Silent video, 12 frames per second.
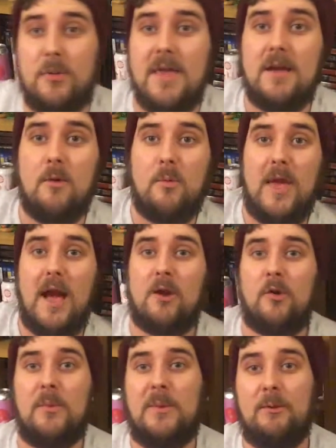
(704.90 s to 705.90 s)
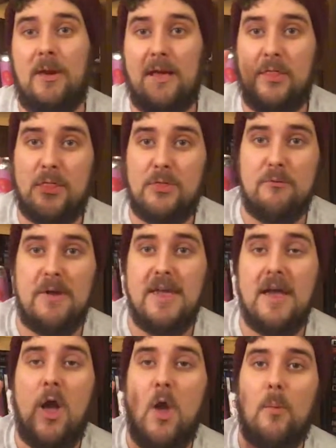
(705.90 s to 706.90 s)
week we are going to be doing
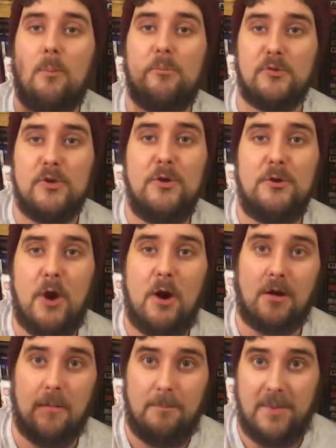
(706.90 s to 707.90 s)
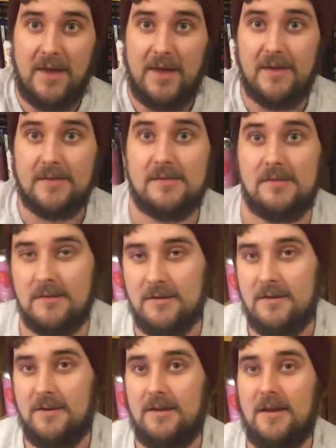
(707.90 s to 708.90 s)
three Brewdog beers.
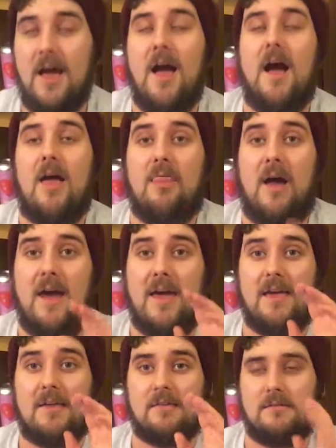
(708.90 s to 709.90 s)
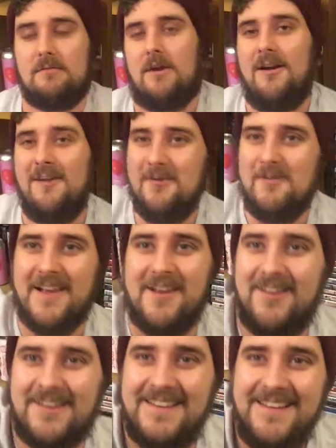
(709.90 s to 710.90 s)
That is. Oh my
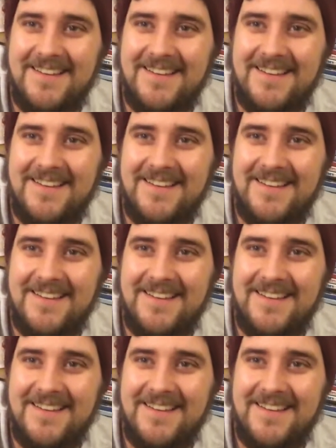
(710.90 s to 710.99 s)
god.